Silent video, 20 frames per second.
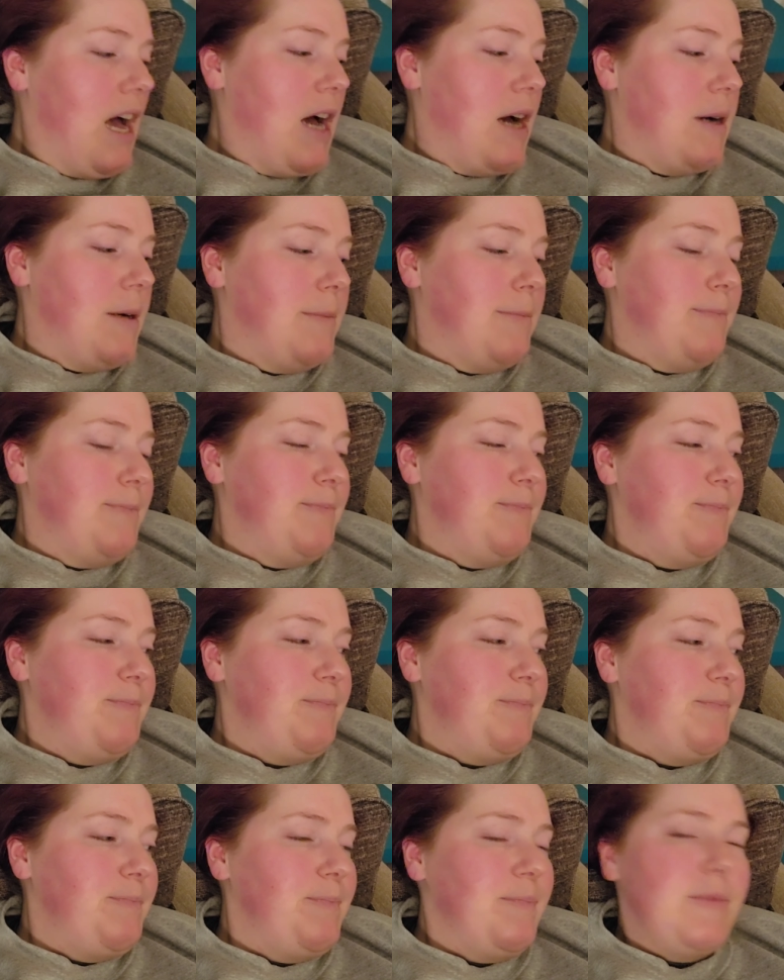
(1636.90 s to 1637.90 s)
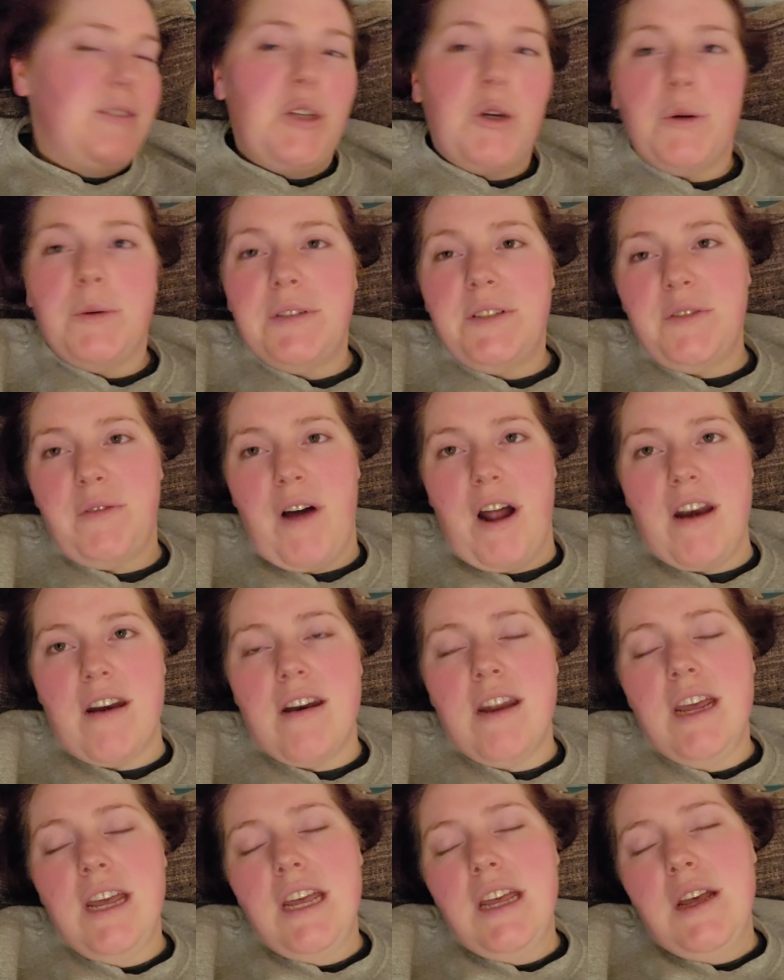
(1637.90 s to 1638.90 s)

Um, so it was fun.